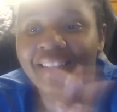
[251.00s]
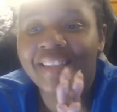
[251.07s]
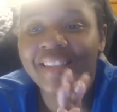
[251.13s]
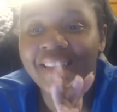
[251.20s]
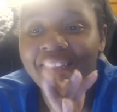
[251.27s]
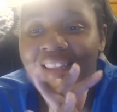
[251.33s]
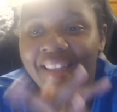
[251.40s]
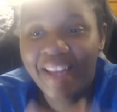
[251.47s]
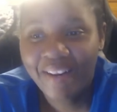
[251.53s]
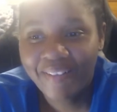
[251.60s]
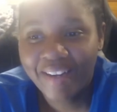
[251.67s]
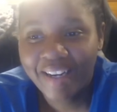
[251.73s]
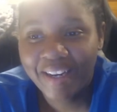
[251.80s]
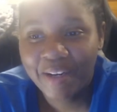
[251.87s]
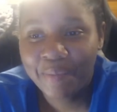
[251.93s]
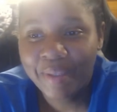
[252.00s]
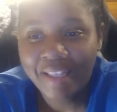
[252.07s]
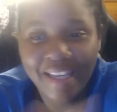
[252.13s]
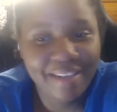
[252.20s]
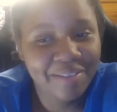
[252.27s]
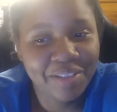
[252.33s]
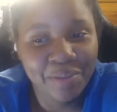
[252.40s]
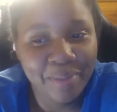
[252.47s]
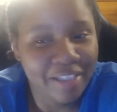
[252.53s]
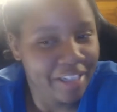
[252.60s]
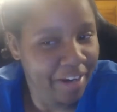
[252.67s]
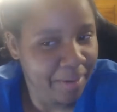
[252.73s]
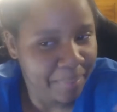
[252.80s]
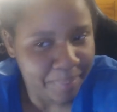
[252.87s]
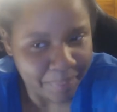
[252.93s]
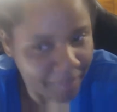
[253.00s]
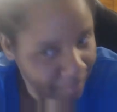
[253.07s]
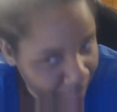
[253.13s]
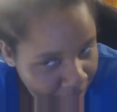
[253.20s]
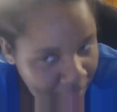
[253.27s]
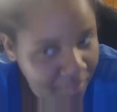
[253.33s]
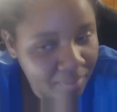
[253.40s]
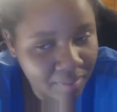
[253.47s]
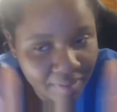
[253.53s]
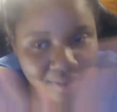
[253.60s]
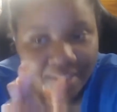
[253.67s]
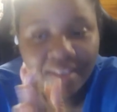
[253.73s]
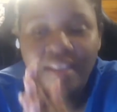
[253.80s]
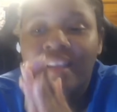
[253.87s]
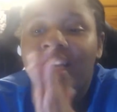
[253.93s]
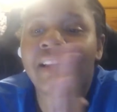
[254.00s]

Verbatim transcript: there we go. But they don't too much care. They